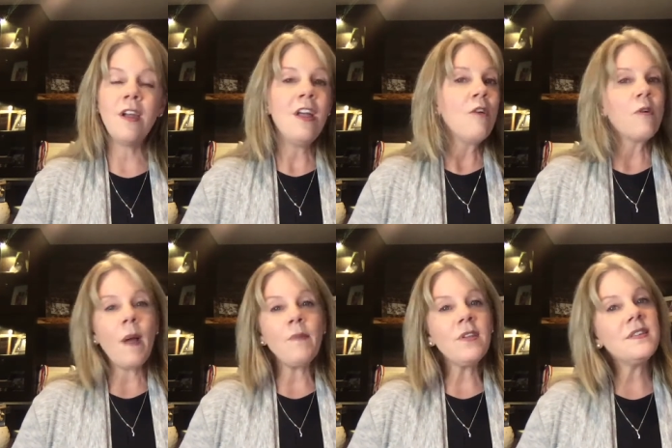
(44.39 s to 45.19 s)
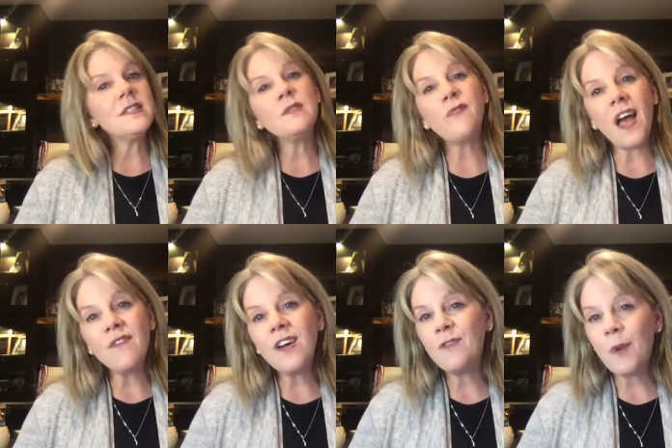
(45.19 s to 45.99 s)
Remember, this is five out
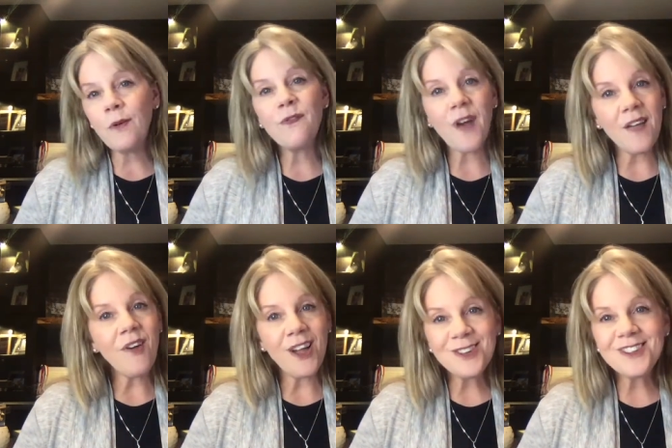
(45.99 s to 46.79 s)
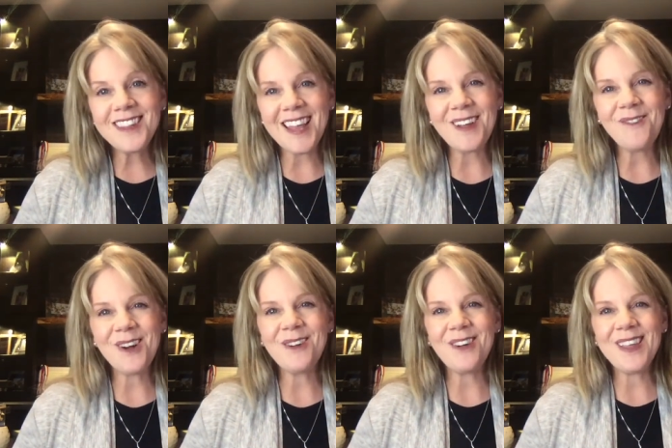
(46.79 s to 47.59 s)
of about 500 that I work
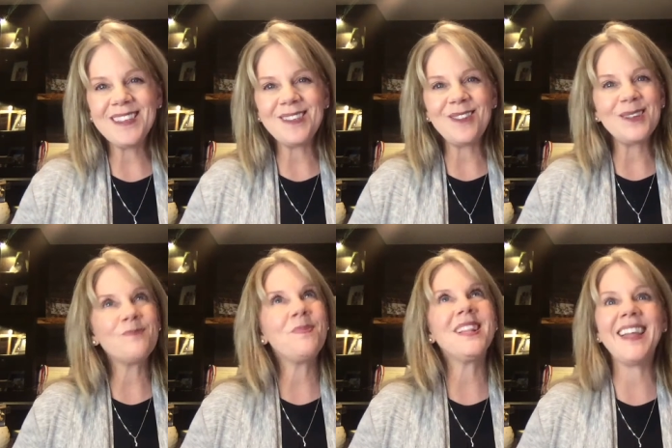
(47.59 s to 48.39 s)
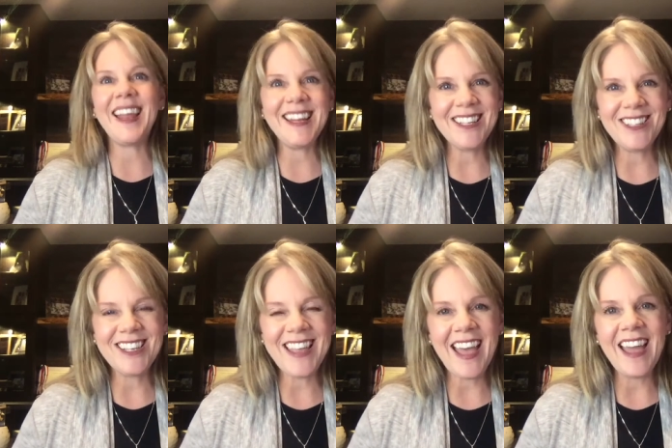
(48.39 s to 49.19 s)
with, so there's plenty to look
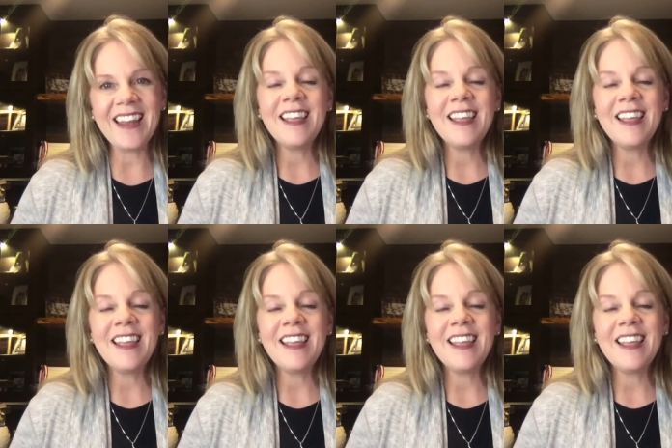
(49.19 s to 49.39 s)
at.